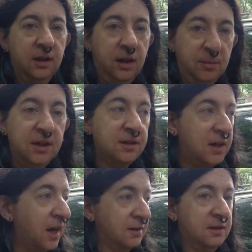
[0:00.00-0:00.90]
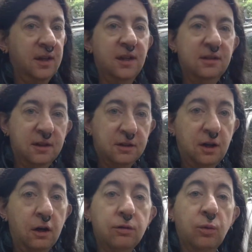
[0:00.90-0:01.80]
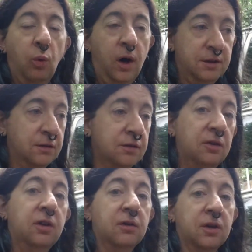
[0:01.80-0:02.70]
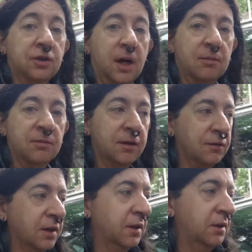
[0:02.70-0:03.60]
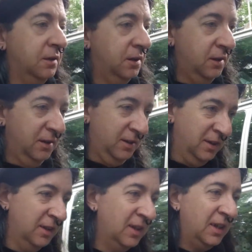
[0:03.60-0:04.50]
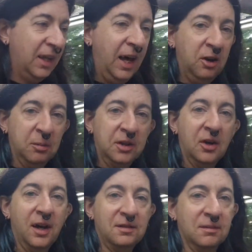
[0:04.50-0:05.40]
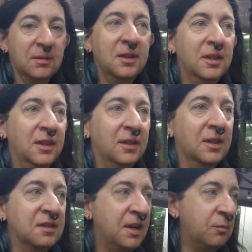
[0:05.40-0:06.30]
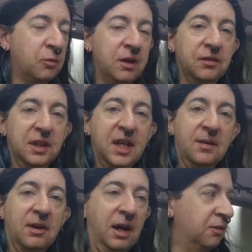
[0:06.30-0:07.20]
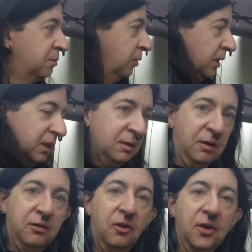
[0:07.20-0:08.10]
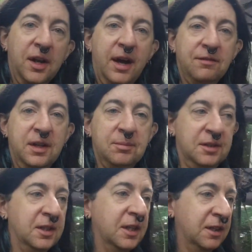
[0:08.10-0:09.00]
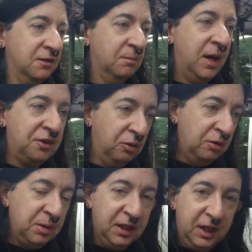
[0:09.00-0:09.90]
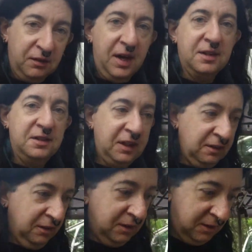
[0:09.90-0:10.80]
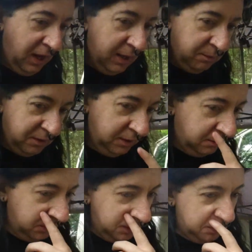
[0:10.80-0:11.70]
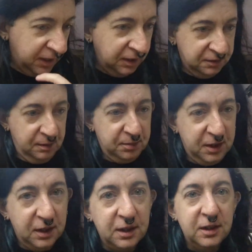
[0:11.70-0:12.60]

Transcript: That means, yes, 600 watts of solar on top of my van. That'll be awesome. When the sun briefly came out, I was pulling in about 4.5 amps today, so imagine what it would be like if I had 6 times as many panels up there.